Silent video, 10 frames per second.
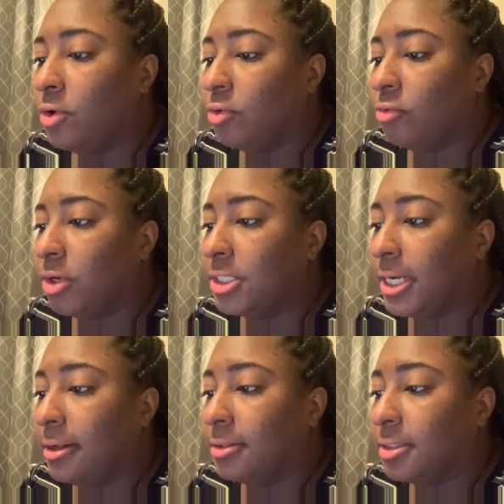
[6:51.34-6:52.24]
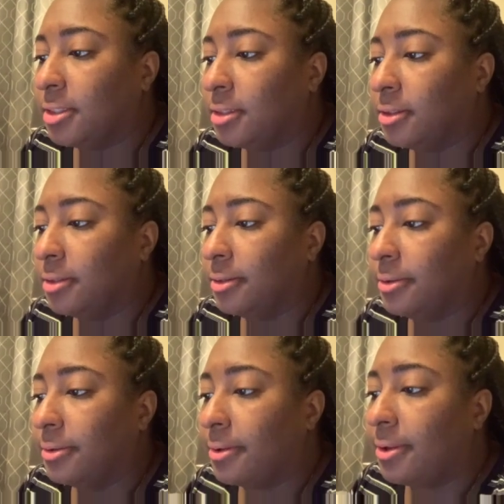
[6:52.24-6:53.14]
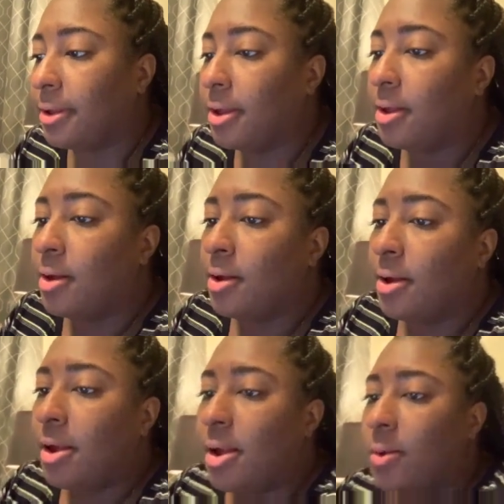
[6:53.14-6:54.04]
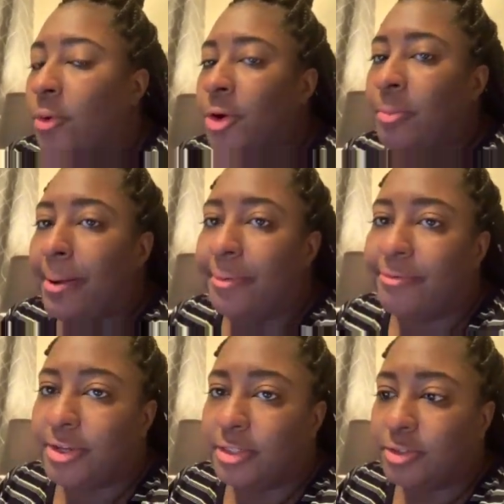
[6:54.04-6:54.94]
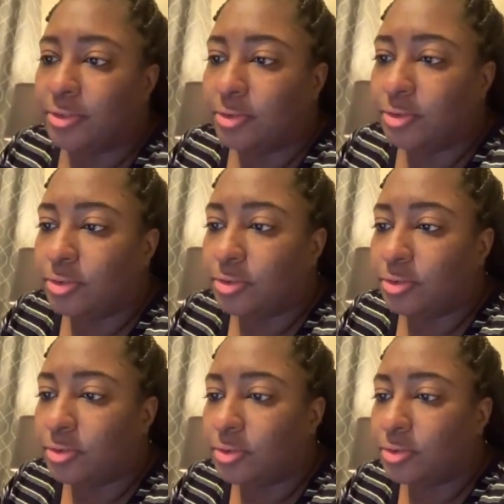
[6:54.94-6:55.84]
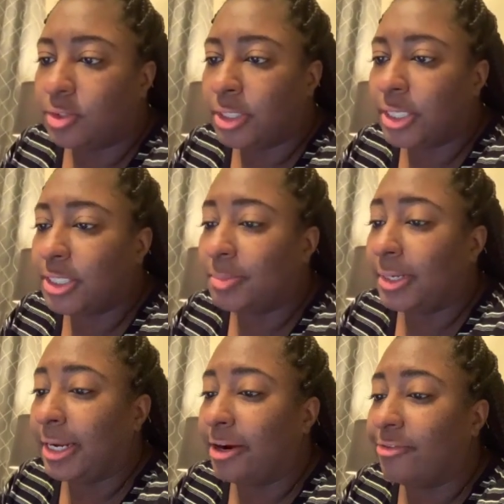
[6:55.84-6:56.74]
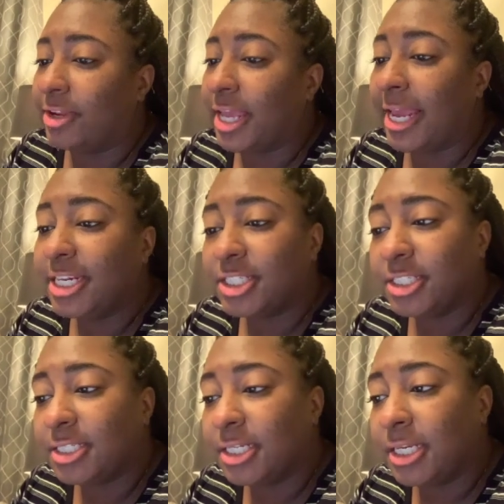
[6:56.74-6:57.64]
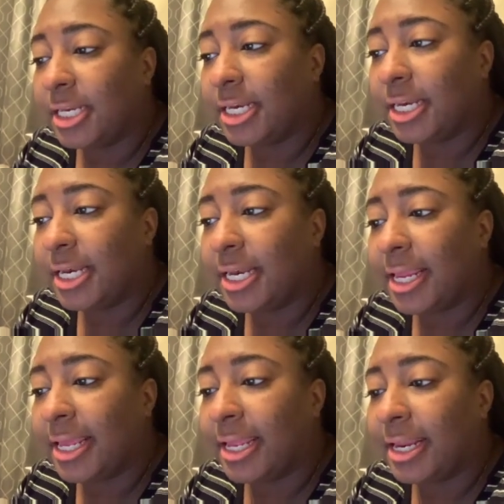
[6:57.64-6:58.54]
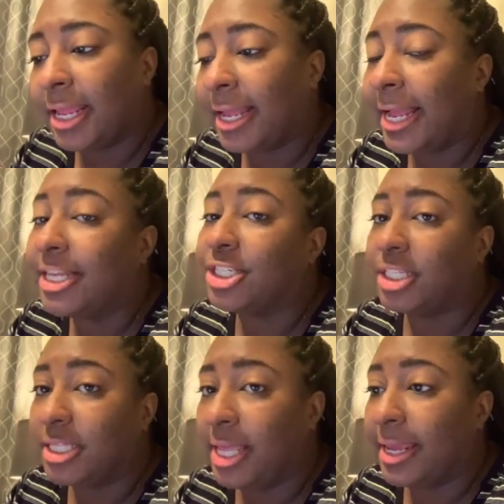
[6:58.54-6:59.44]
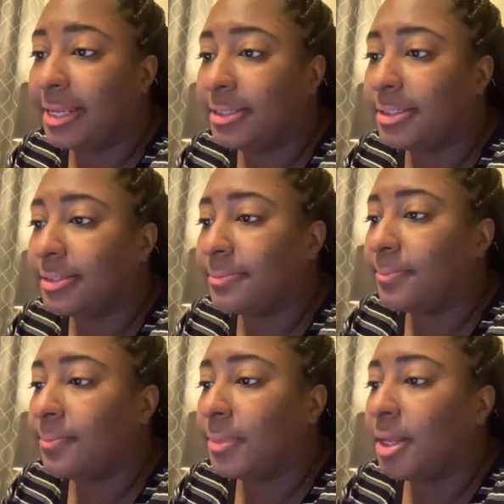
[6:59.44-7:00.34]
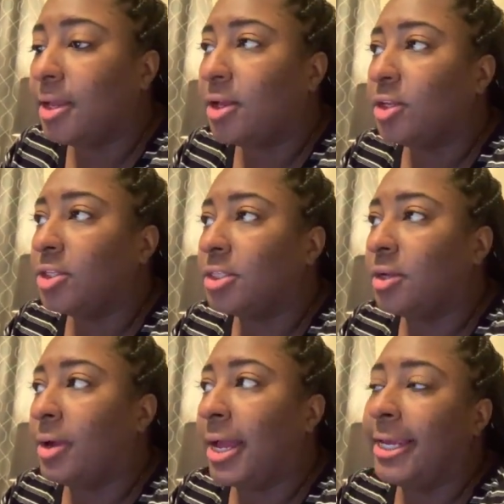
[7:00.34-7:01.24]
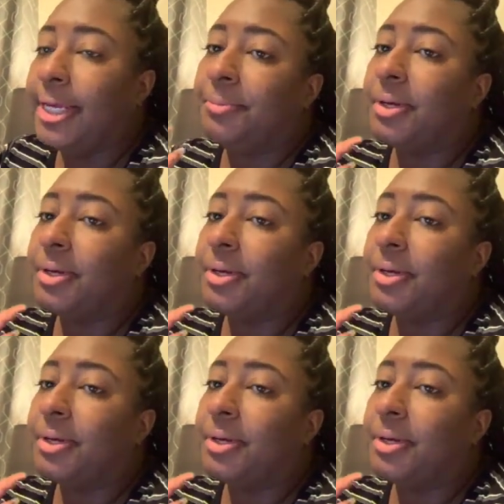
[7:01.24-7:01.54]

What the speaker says: reach out to one of my professors to get some clarification, and I got just that. So I am